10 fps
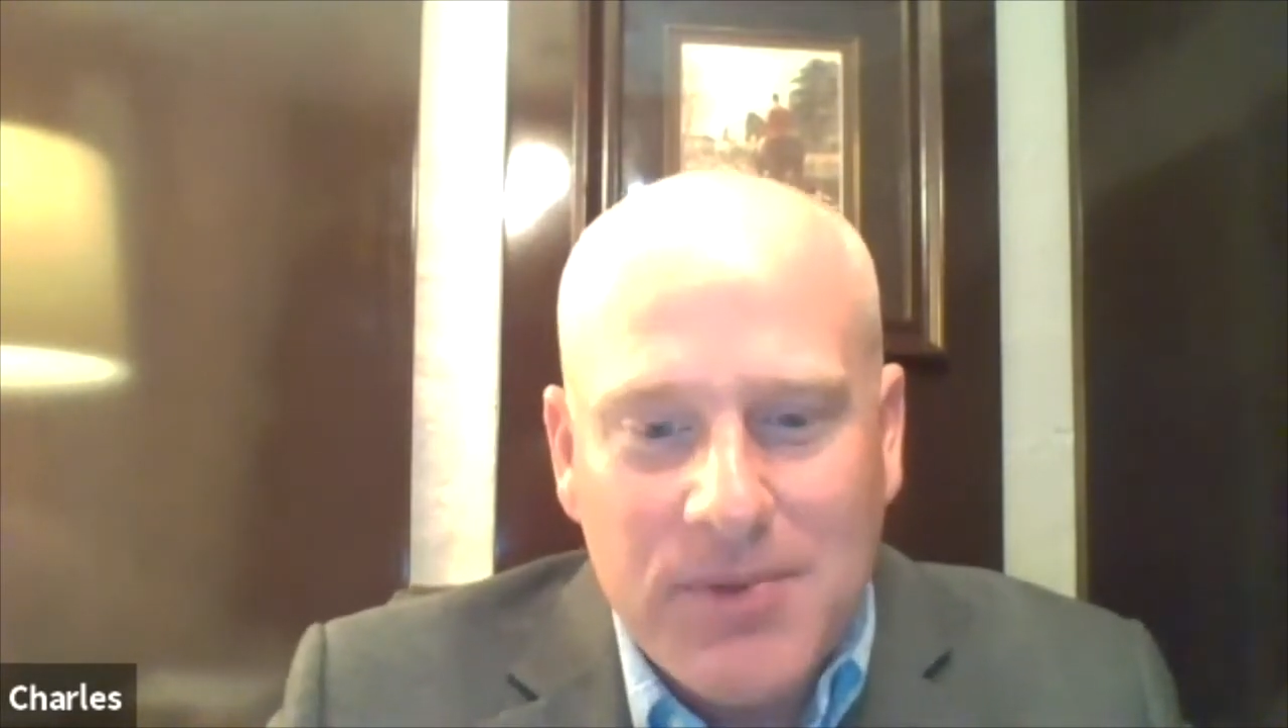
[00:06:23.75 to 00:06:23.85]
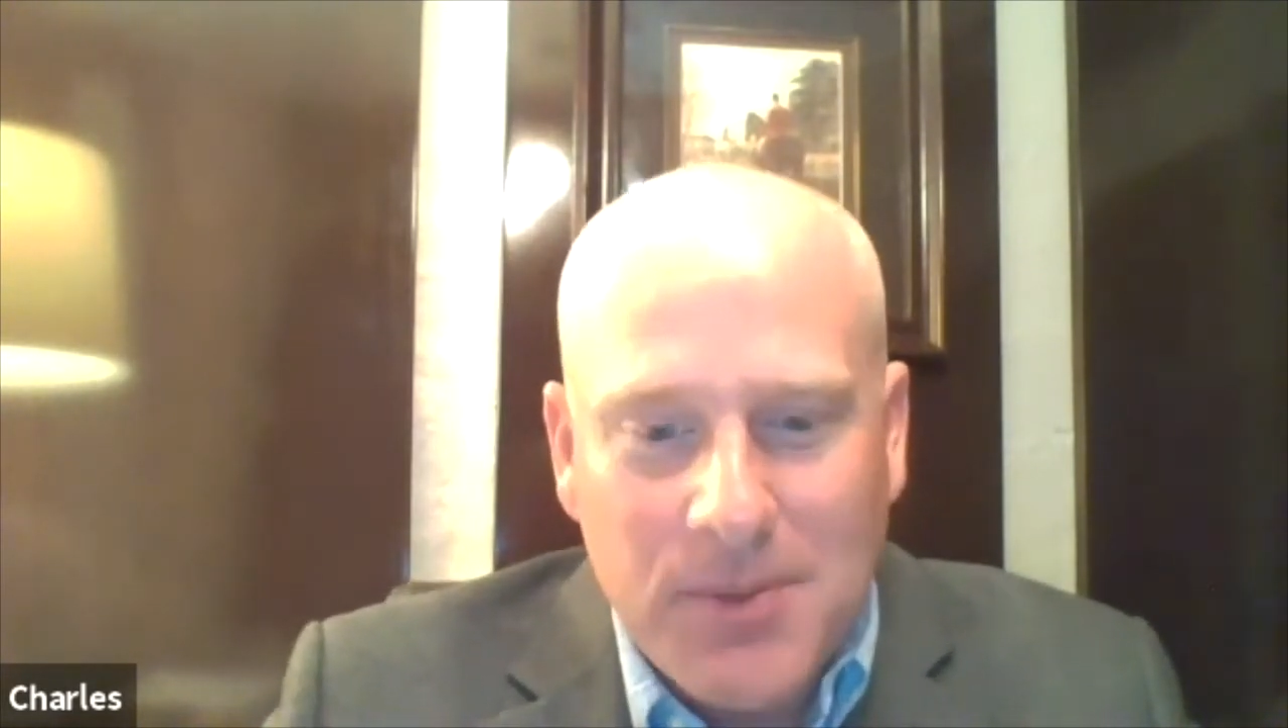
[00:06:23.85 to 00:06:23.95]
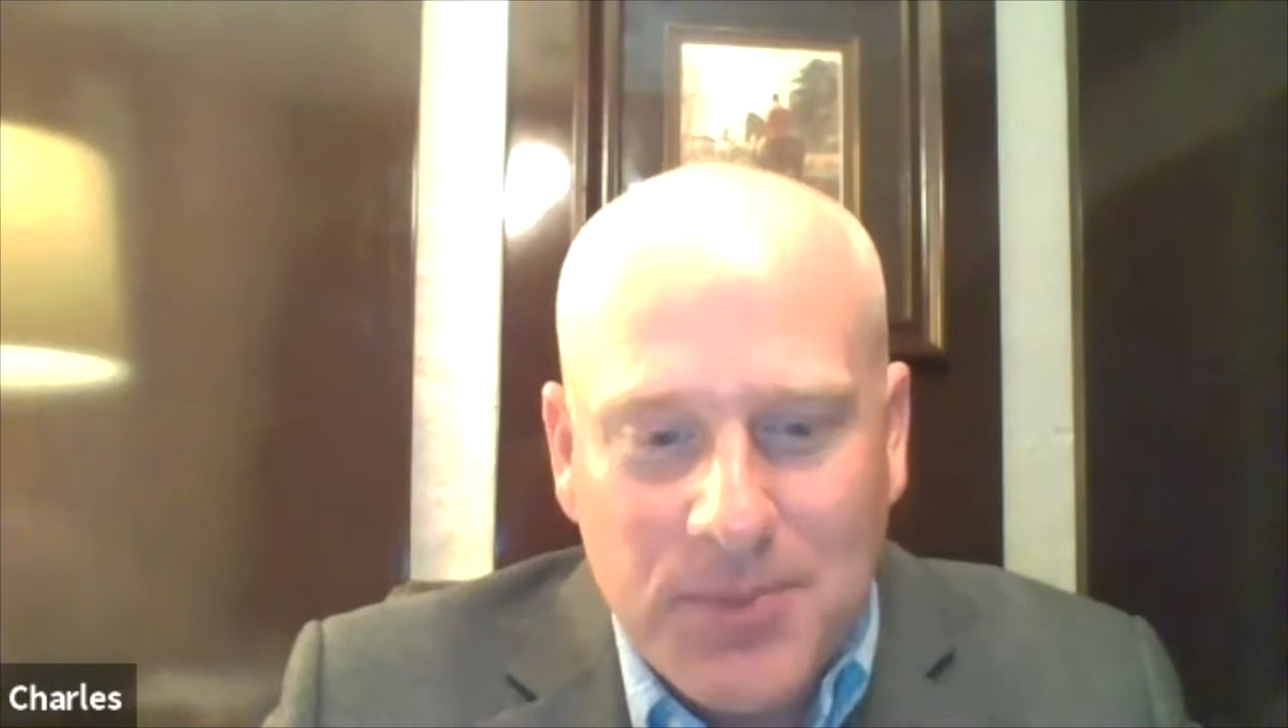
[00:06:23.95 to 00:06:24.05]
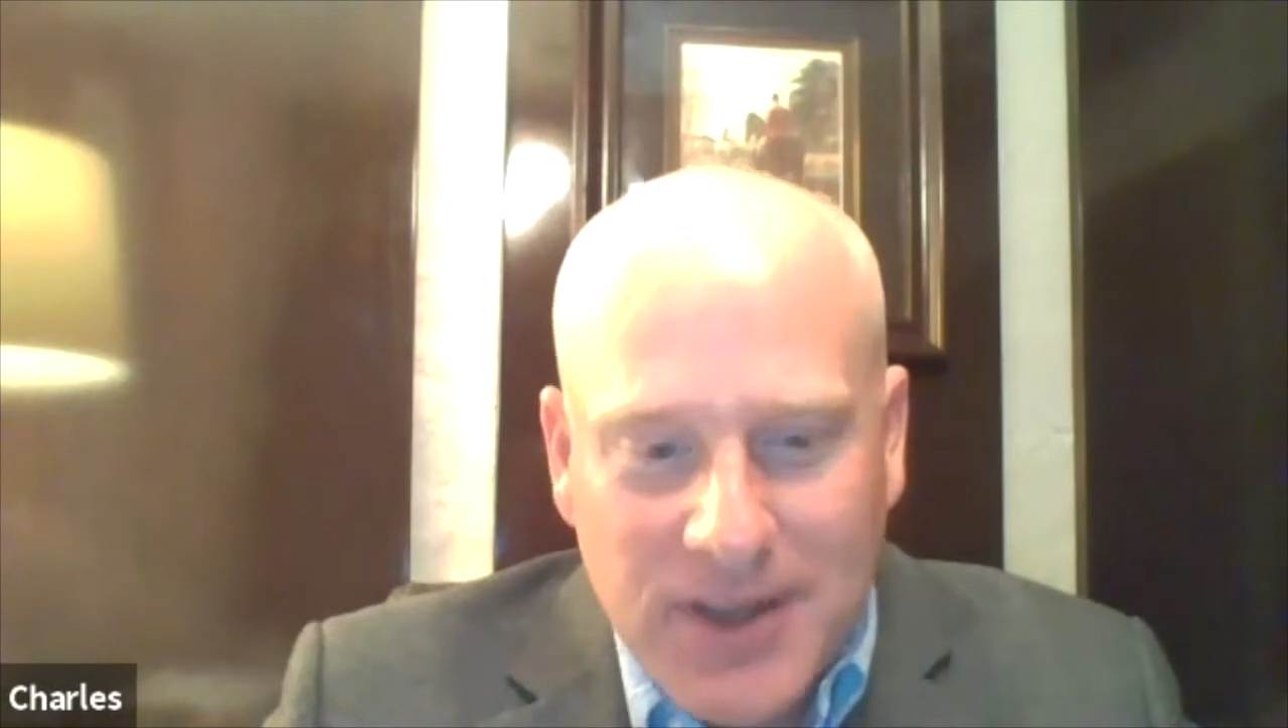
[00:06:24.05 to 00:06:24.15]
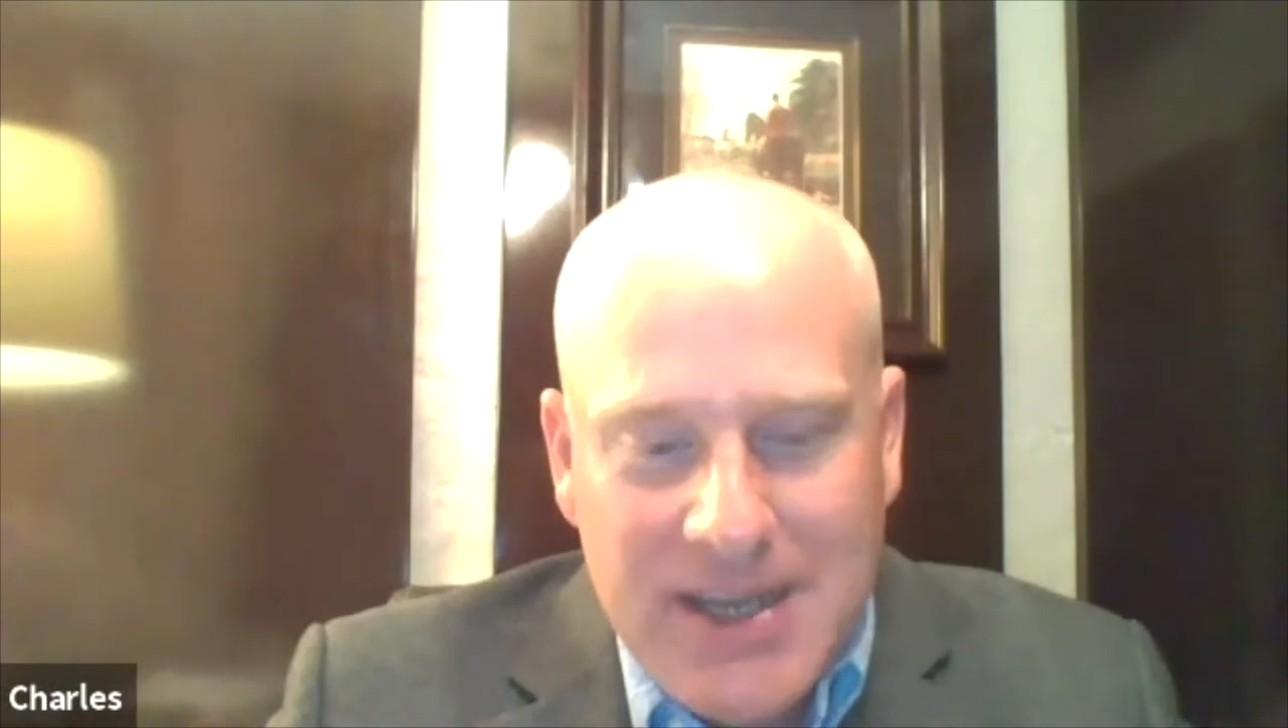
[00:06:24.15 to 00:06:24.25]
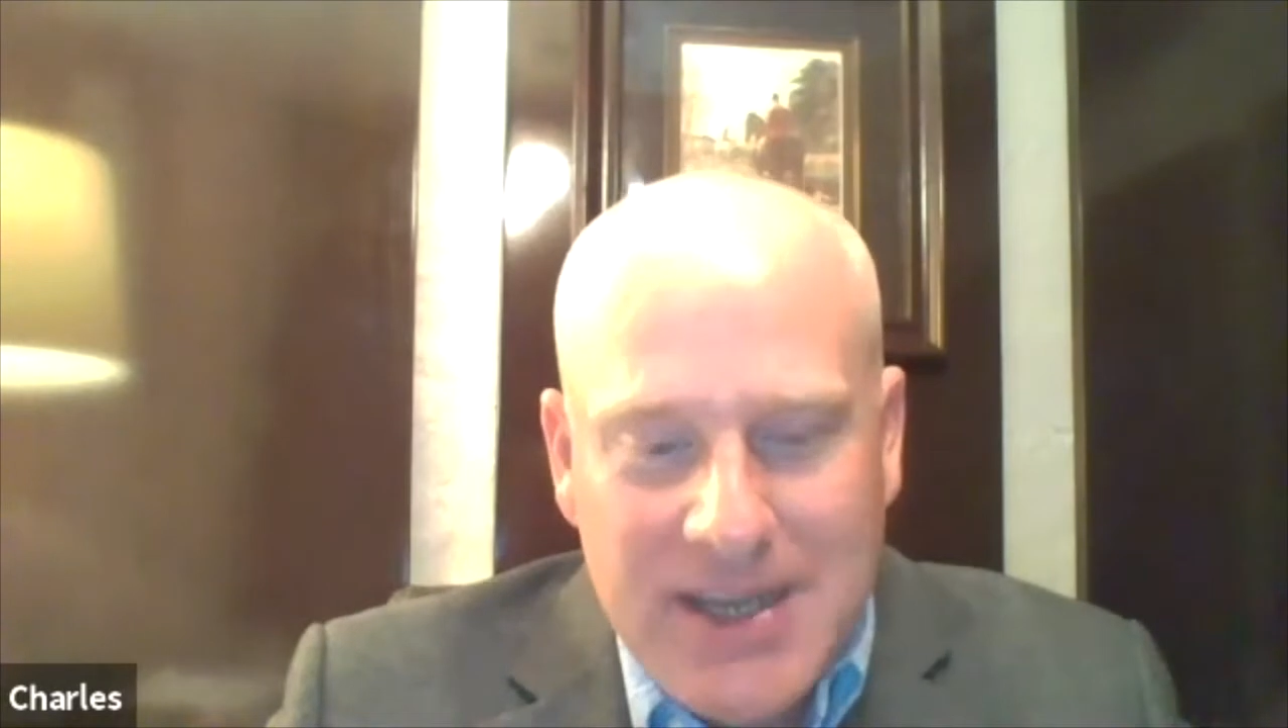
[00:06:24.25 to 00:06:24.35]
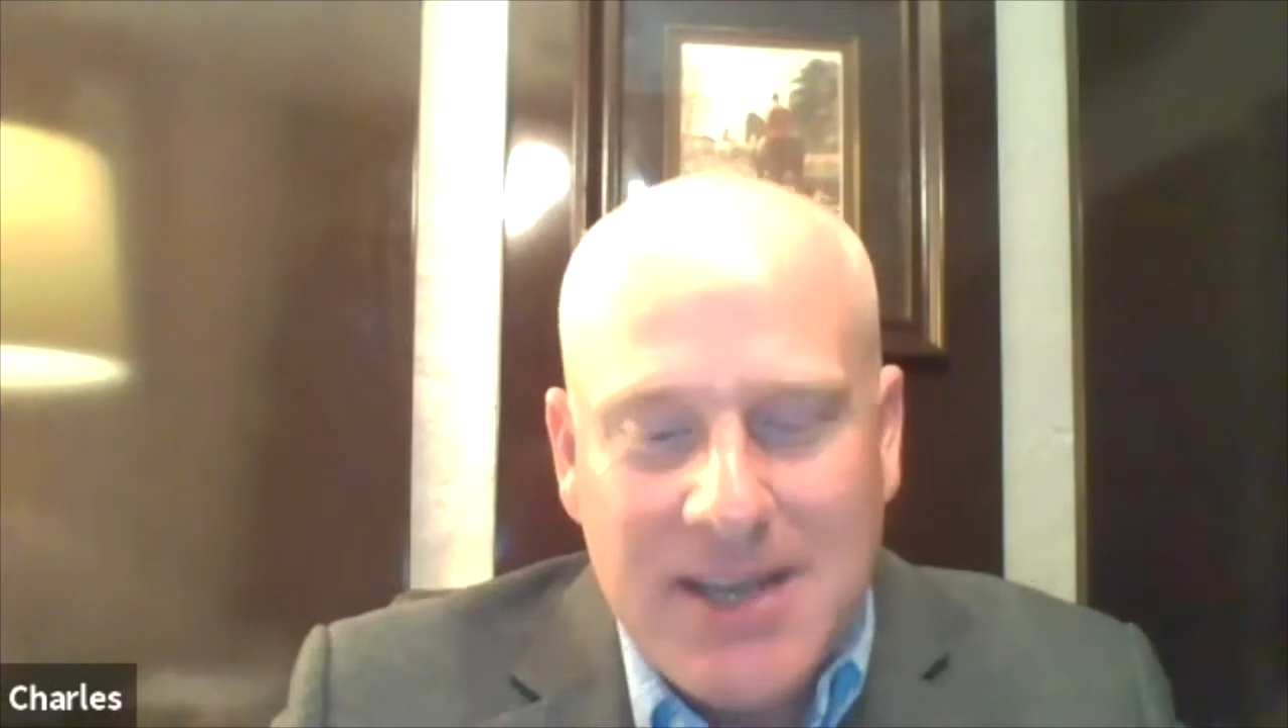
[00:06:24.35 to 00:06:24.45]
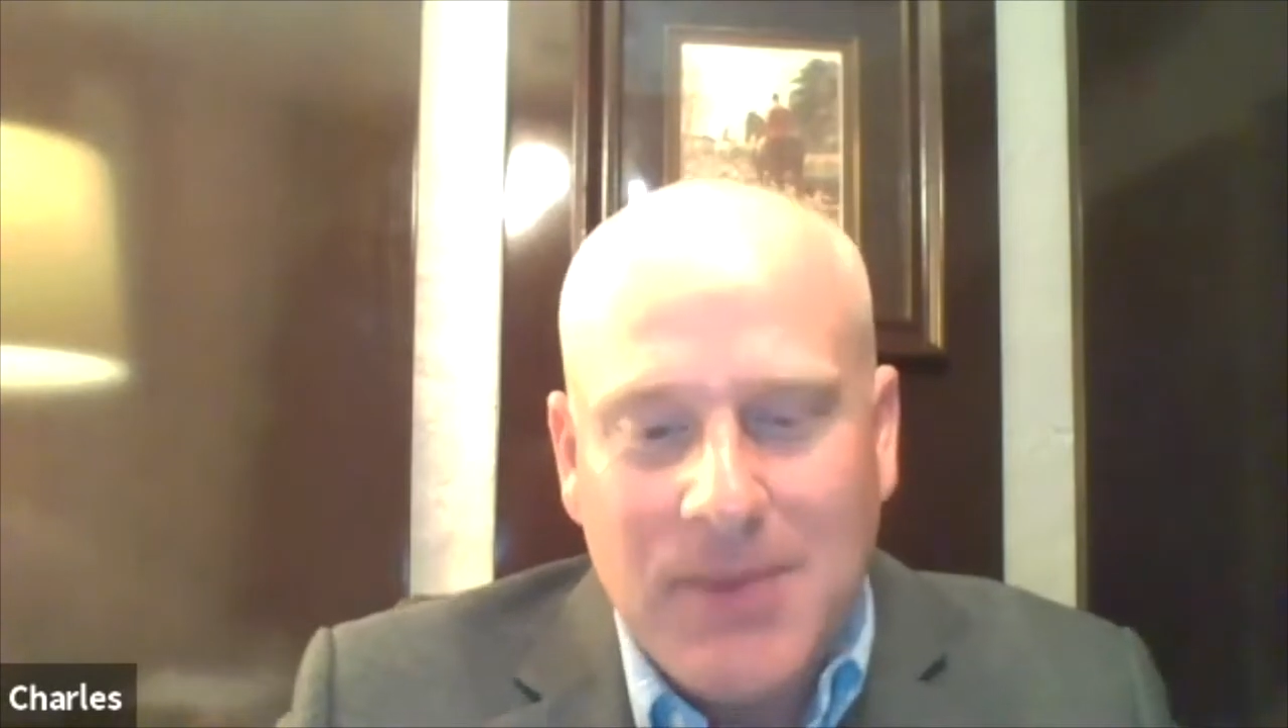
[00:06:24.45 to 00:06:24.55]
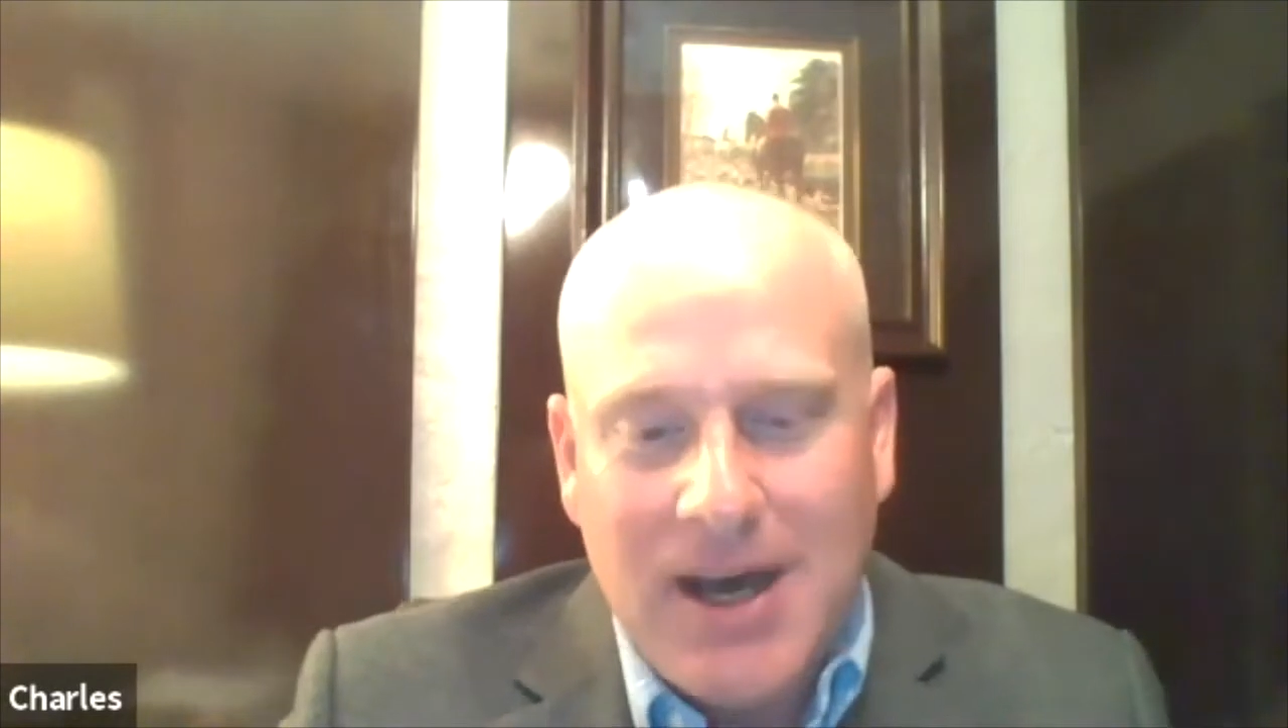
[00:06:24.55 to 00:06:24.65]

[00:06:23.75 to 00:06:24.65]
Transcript: completing